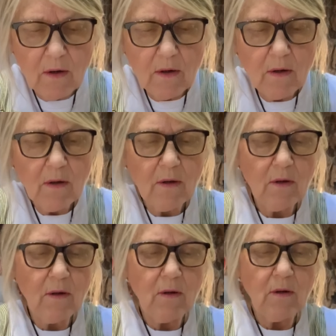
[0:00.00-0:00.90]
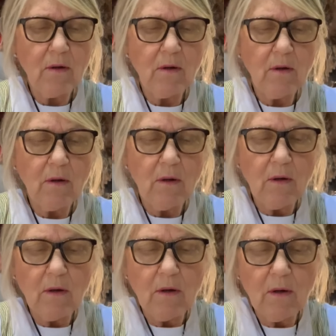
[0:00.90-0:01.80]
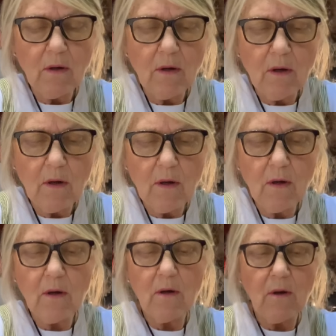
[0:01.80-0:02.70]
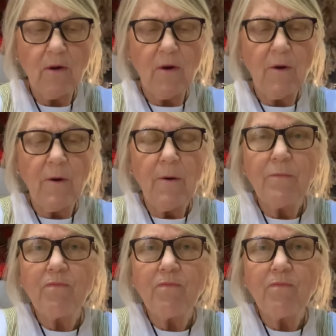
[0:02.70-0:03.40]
[no speech]